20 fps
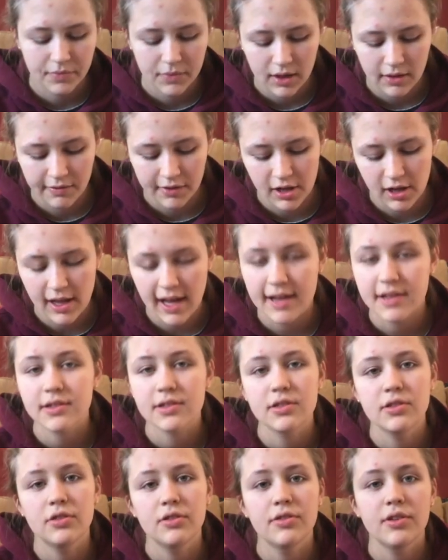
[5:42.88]
for the last
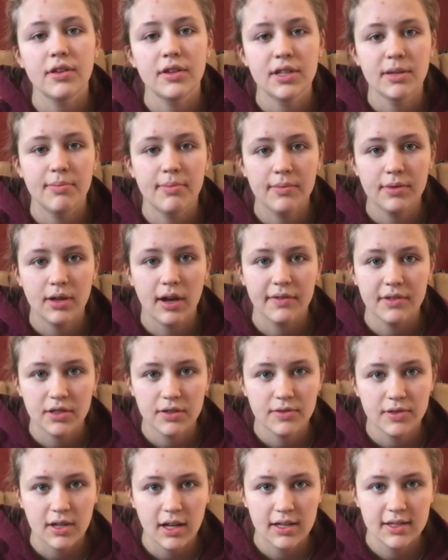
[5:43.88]
two, you have to use
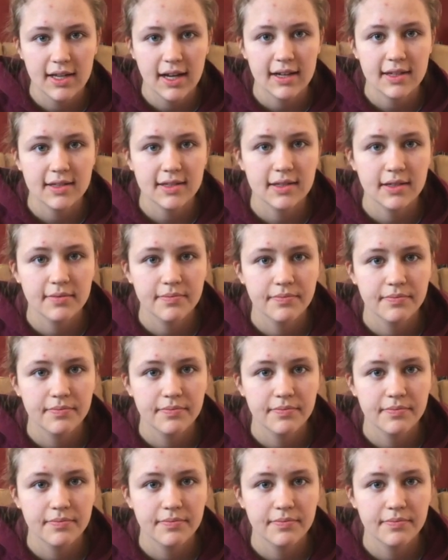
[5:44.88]
context.